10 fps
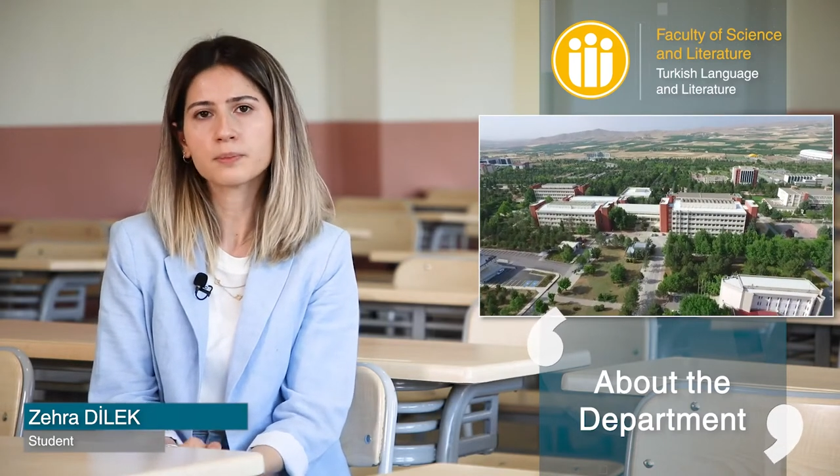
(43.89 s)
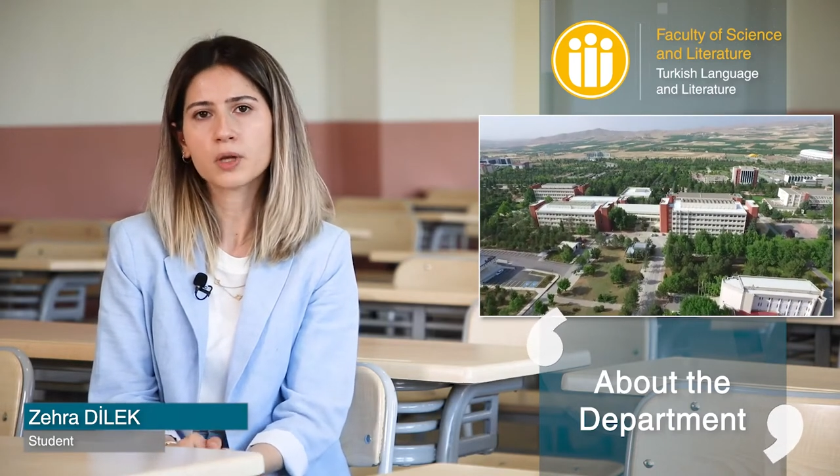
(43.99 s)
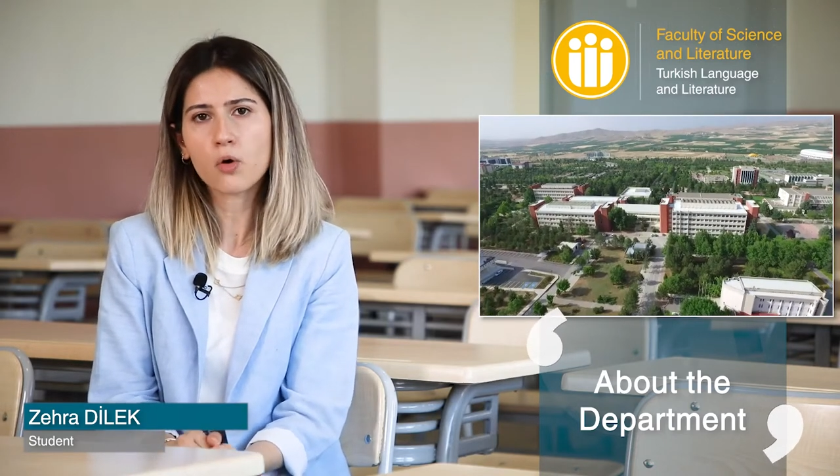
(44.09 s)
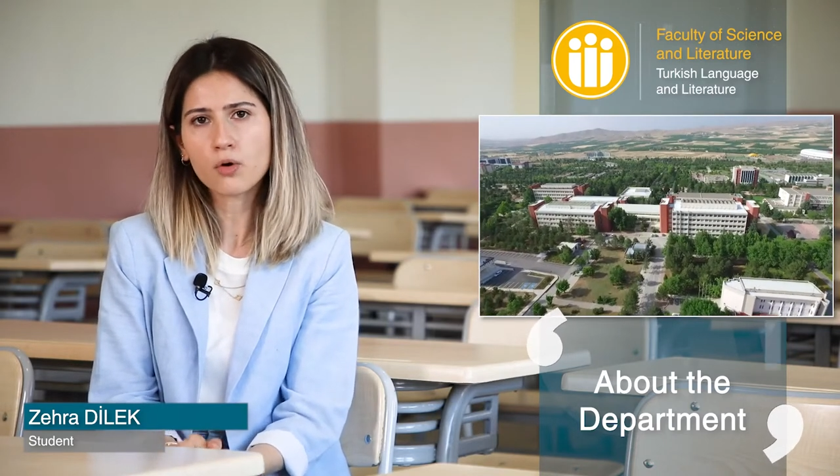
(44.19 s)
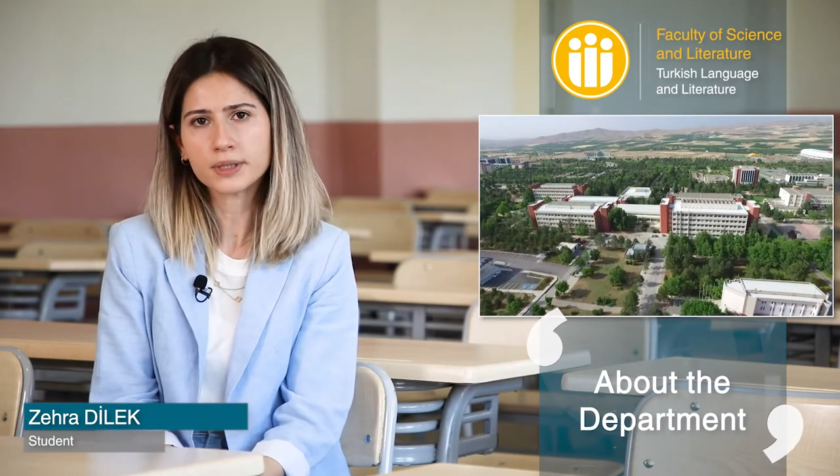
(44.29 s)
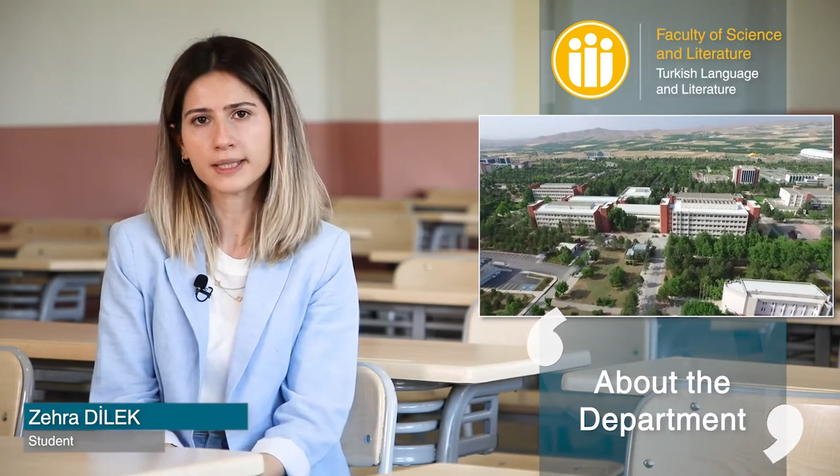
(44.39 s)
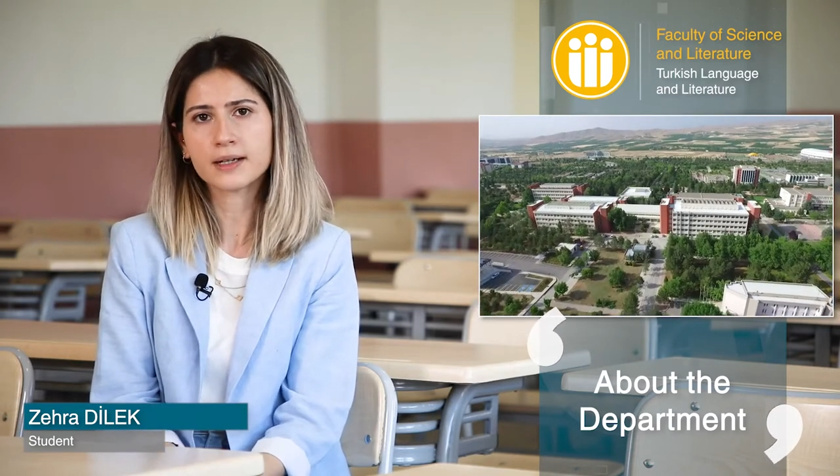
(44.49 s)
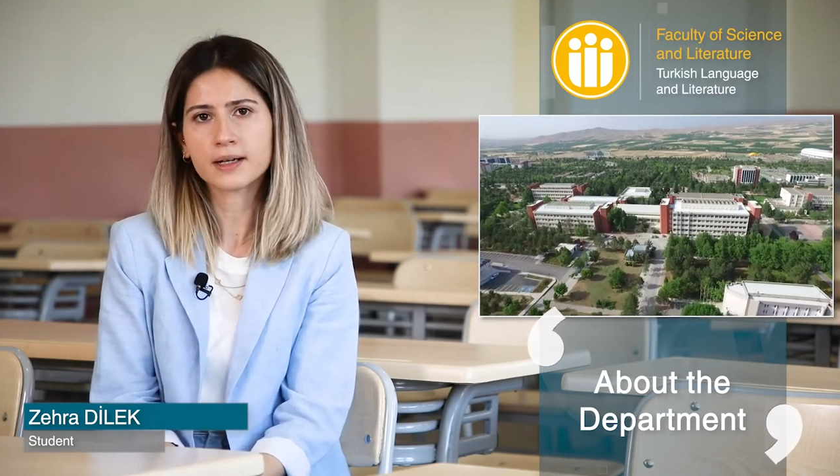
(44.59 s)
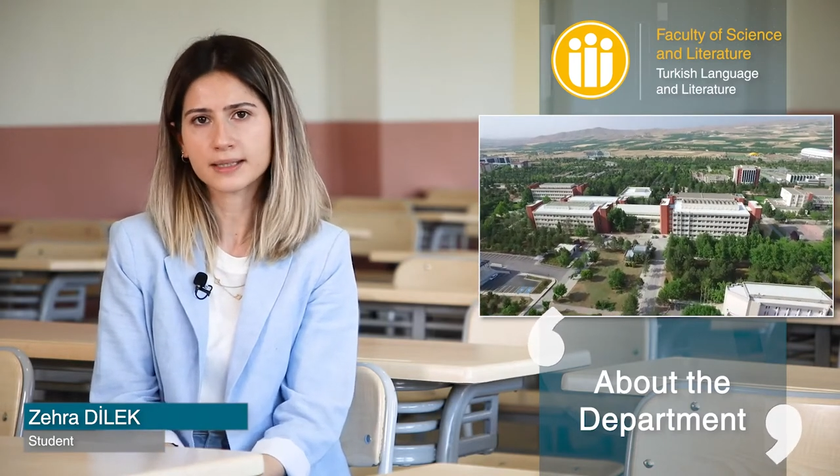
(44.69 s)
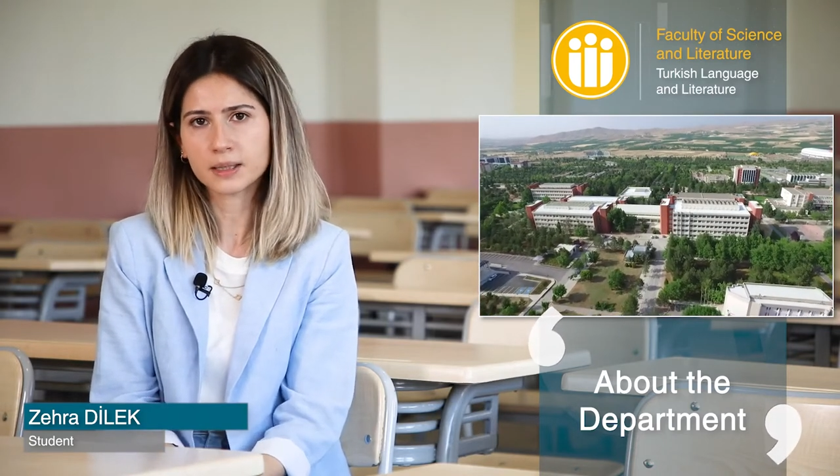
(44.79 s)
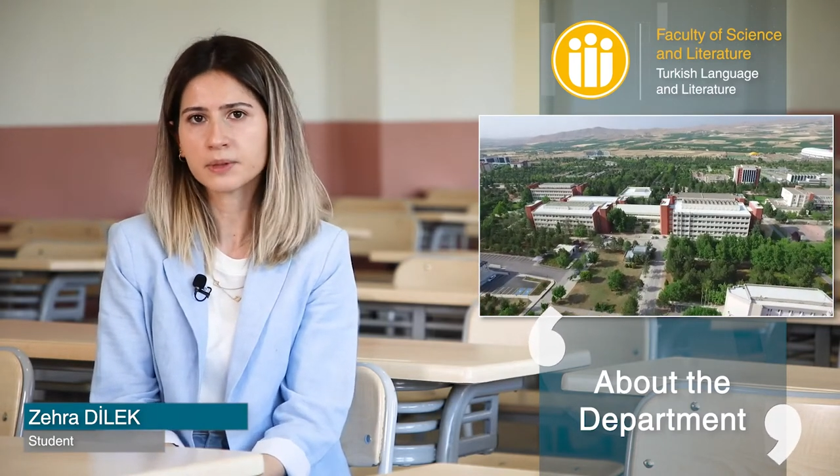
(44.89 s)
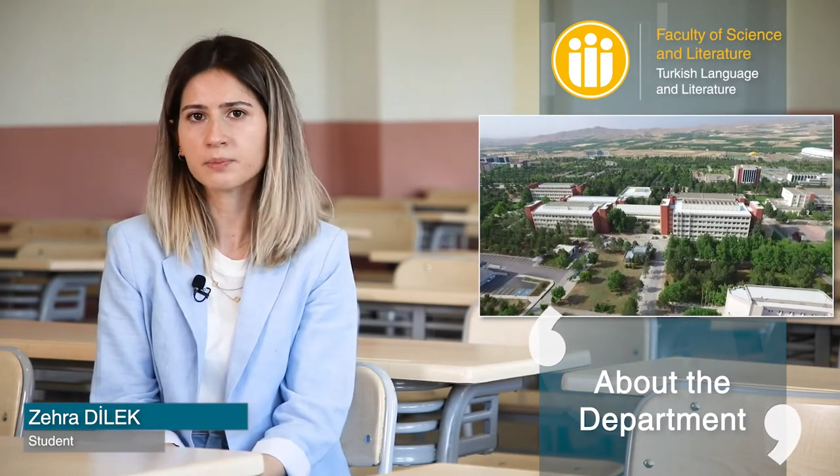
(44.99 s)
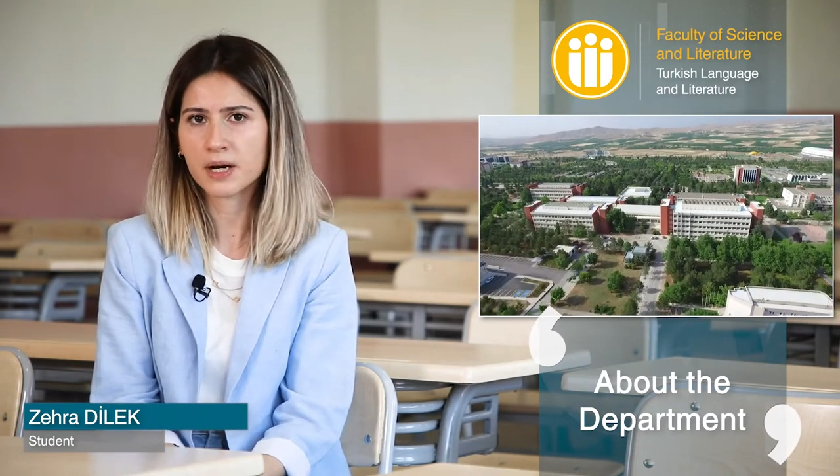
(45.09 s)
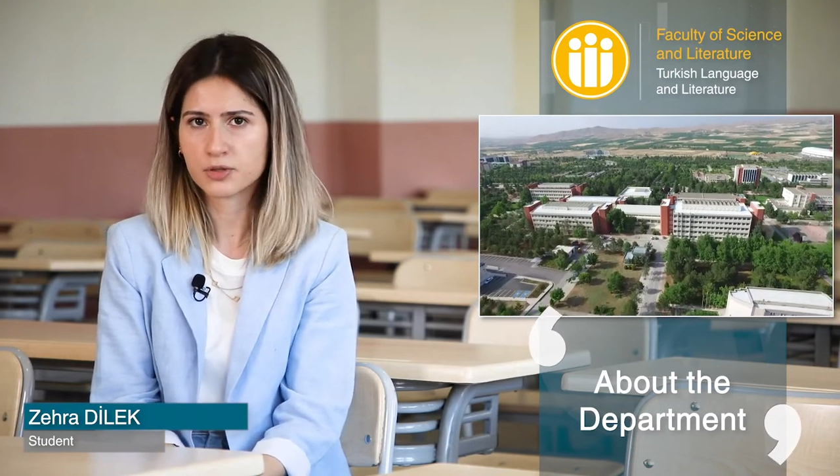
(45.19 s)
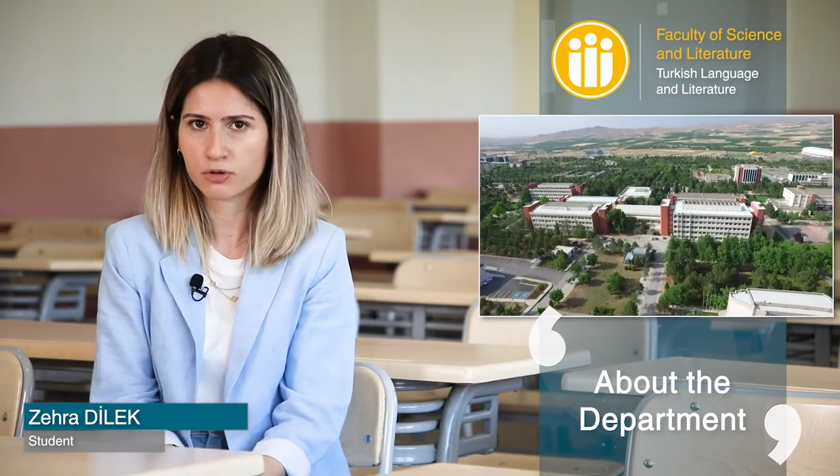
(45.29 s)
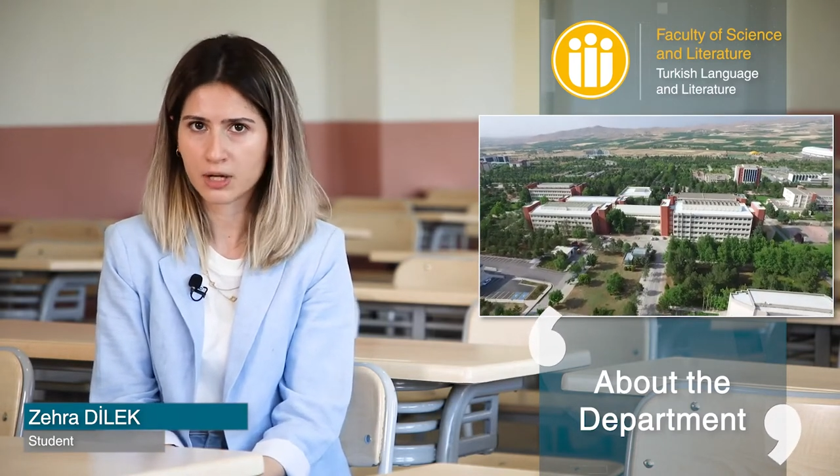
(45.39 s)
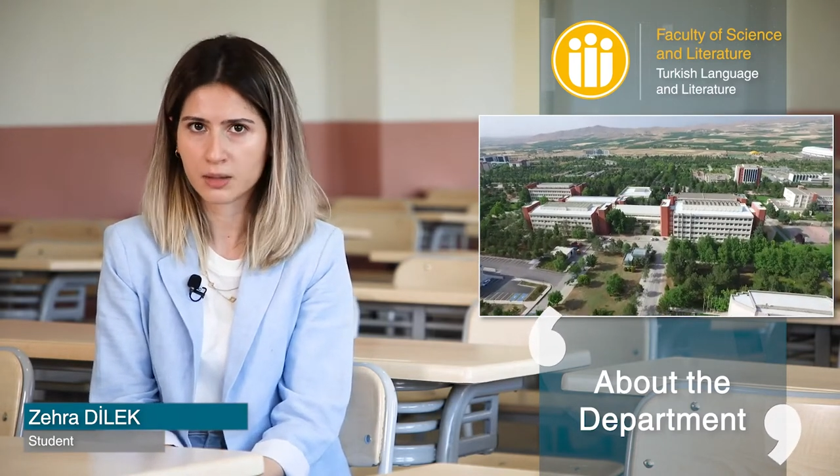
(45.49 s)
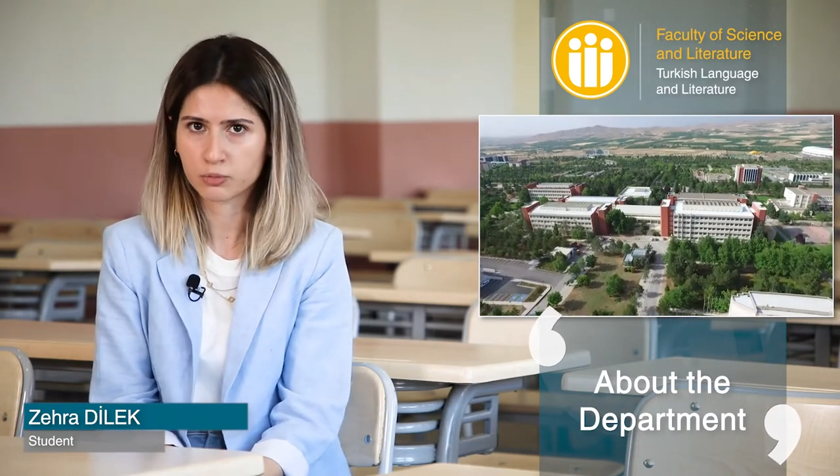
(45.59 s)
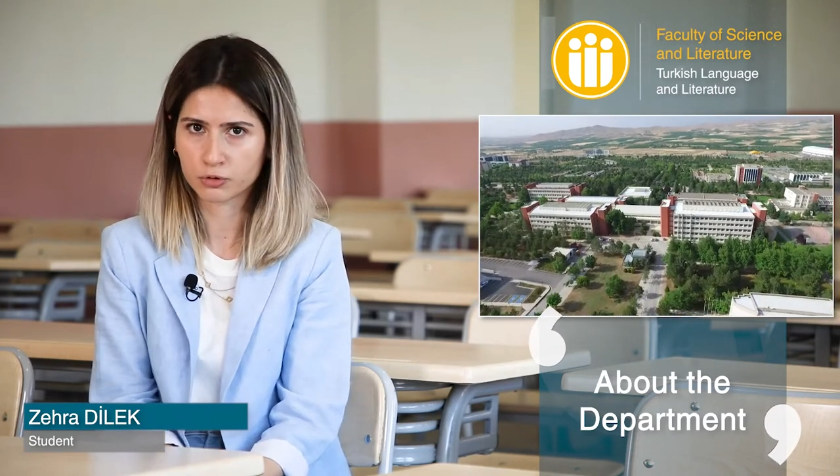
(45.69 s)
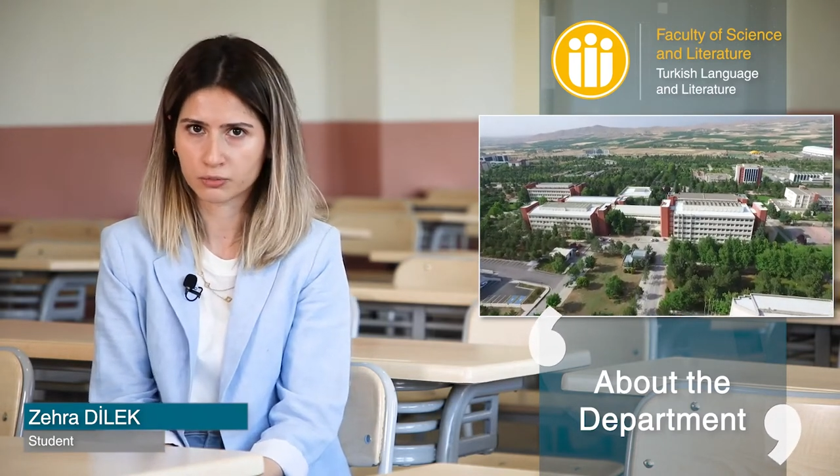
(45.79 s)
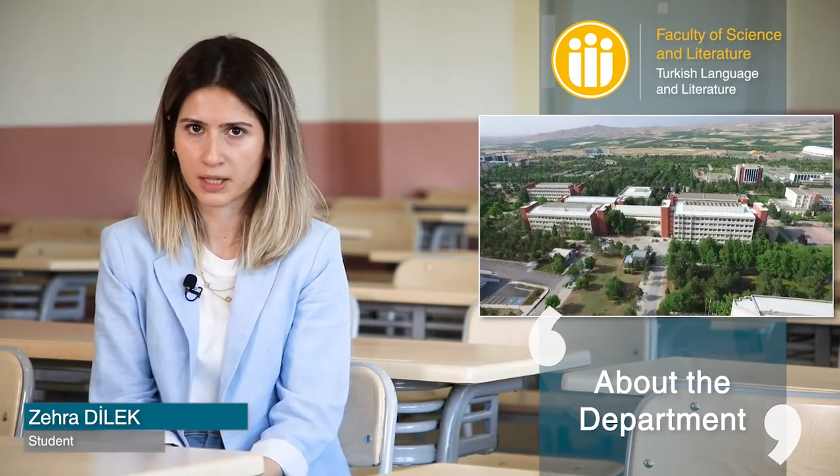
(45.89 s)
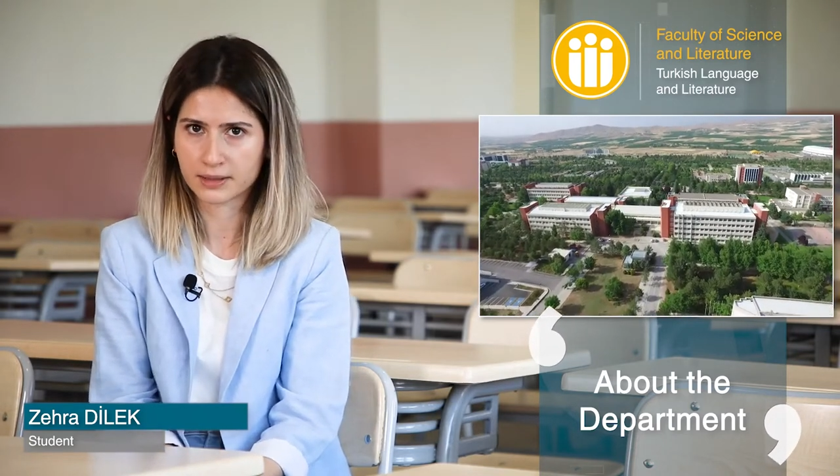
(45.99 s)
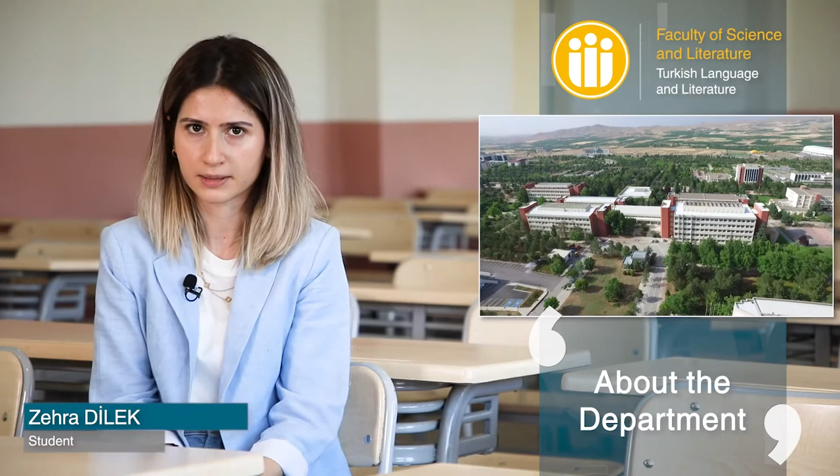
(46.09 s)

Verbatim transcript: is located in the central campus